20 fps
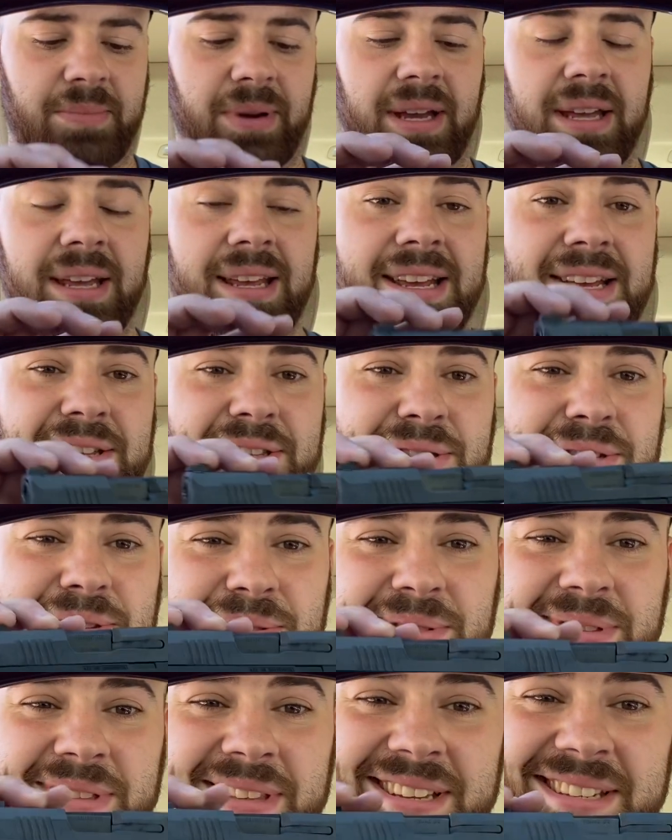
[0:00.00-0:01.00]
But
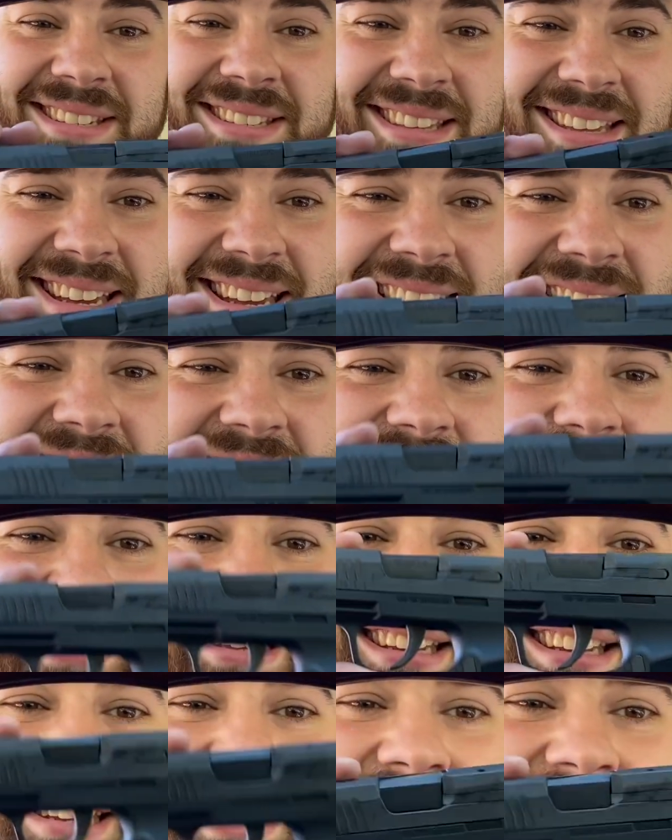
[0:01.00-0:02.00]
dude, this
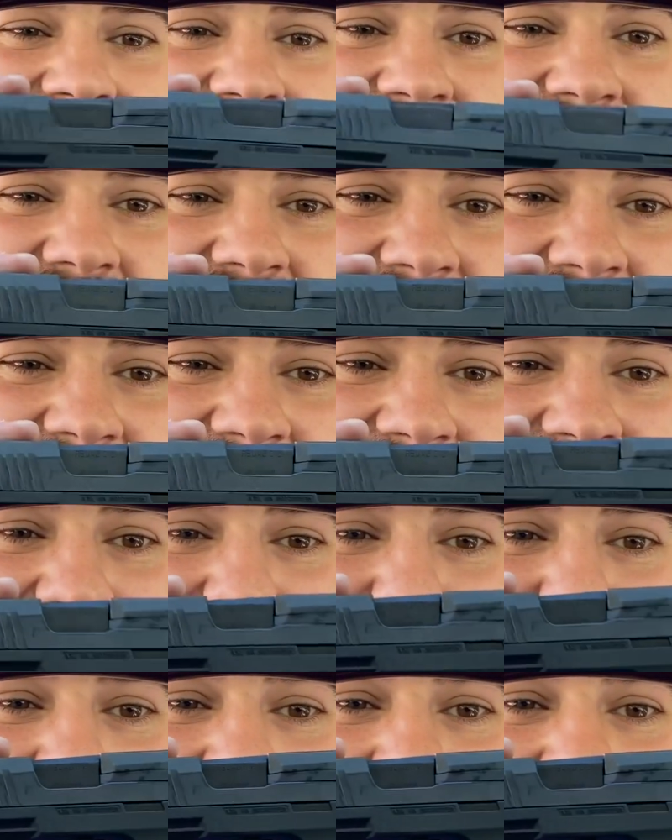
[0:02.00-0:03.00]
thing,
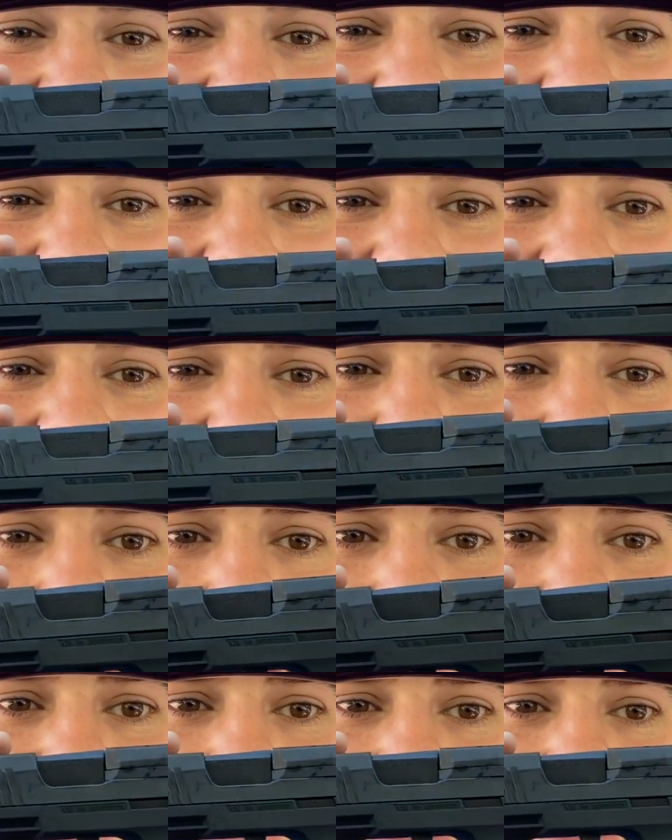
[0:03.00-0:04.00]
I waited for a lot of the
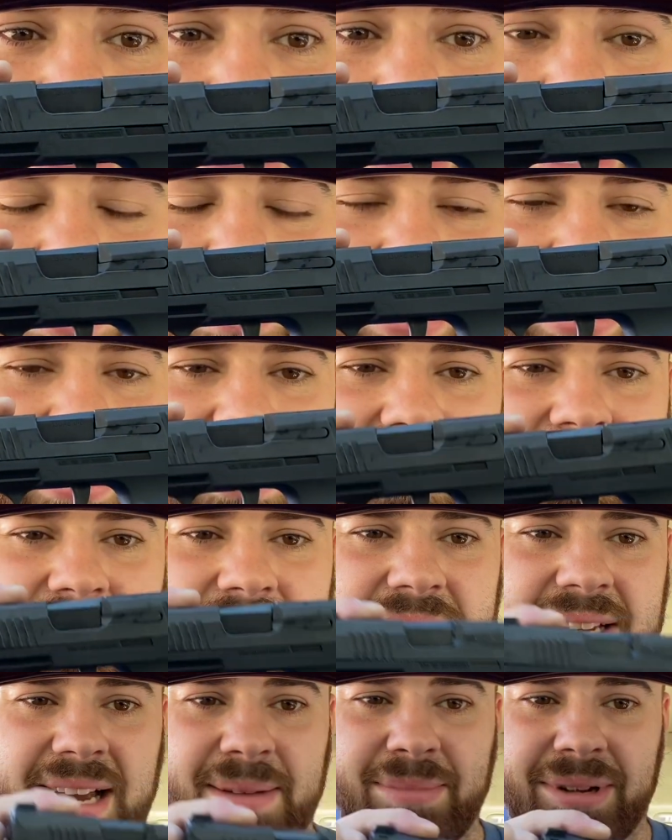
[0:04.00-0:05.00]
problems to be gone
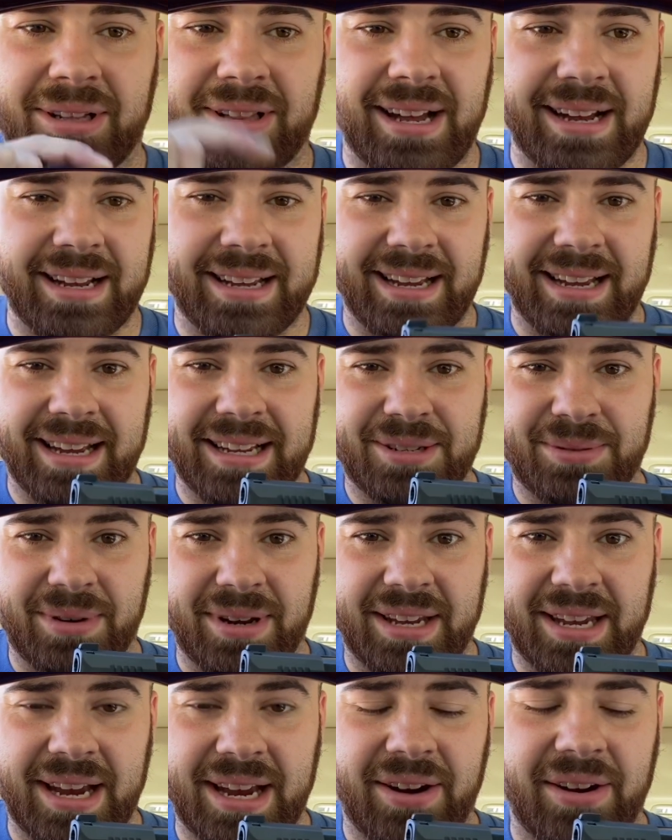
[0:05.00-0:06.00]
because I'm a Glock guy. That's
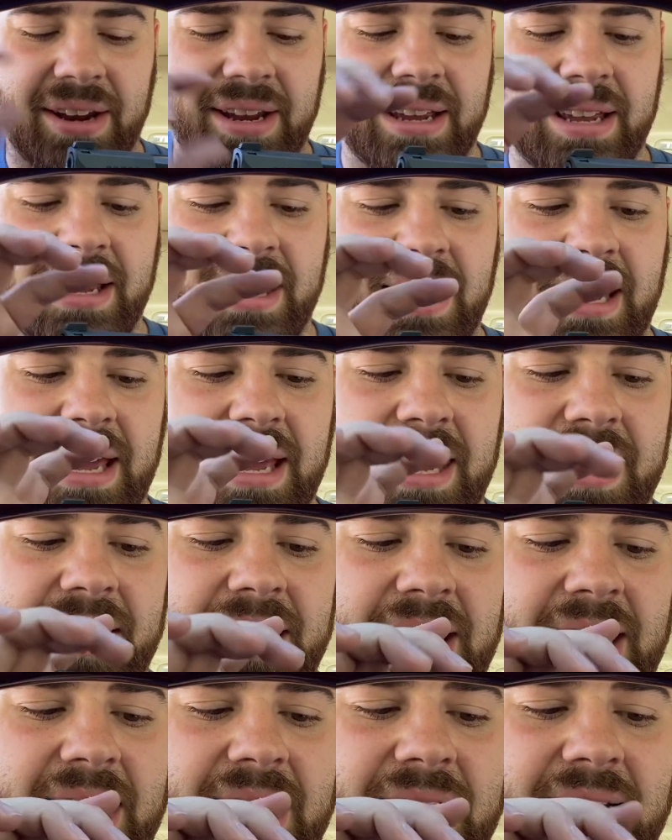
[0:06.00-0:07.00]
what I carry. And
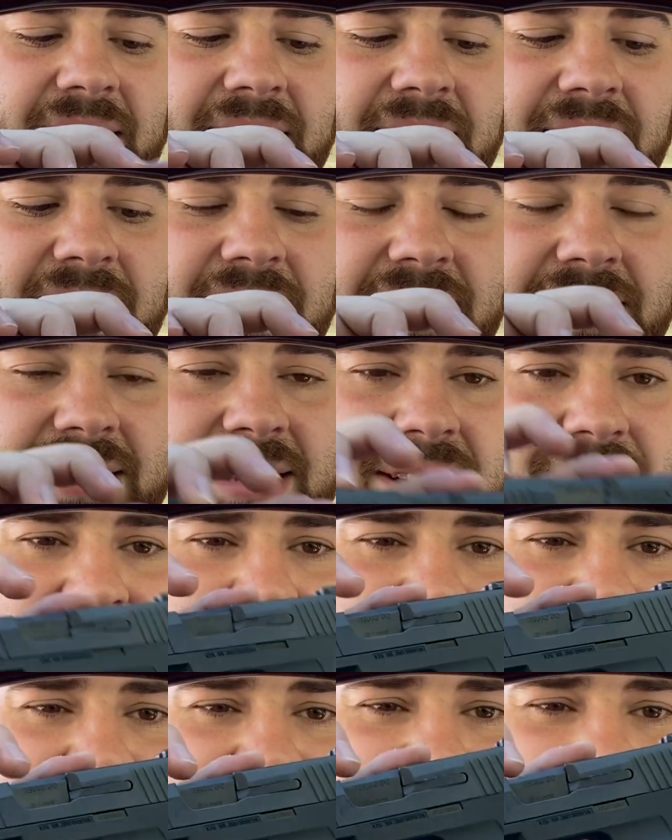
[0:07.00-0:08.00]
this thing
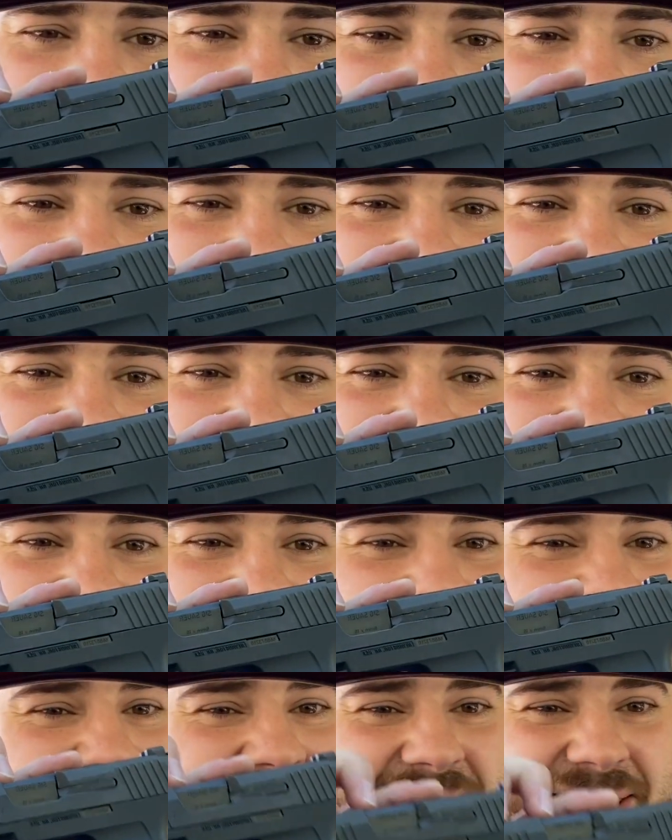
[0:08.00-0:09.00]
right here,
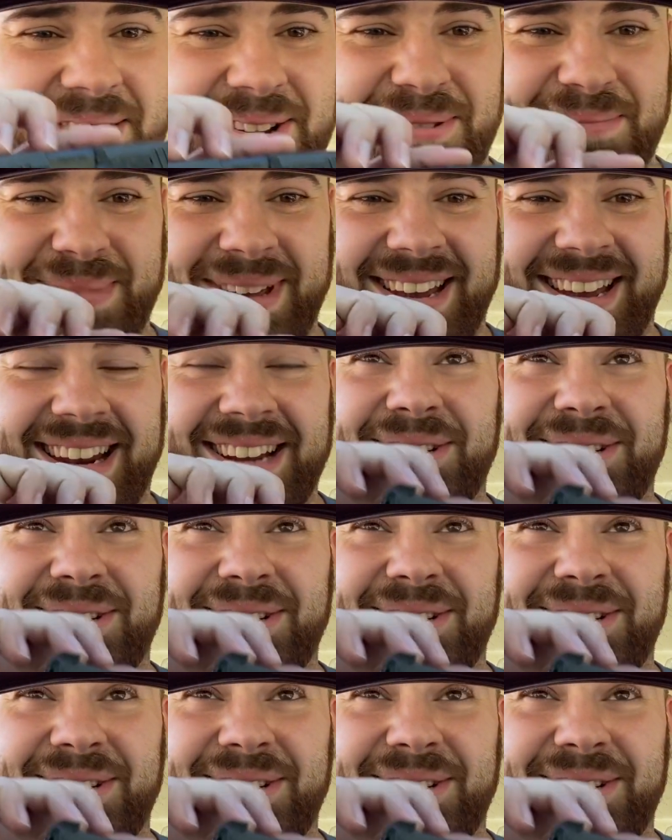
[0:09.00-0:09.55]
I don't know, man.